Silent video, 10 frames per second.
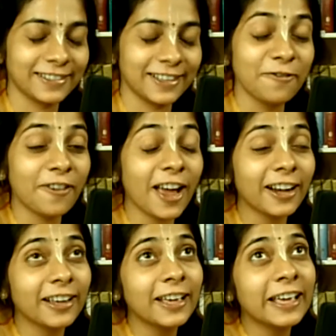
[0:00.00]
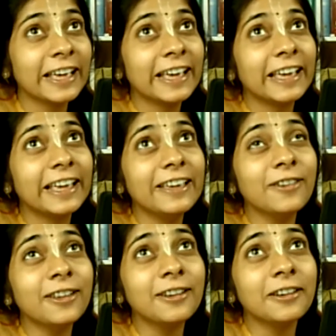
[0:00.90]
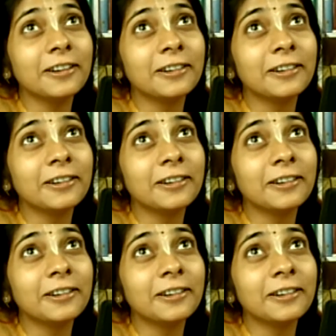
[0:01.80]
In fact, even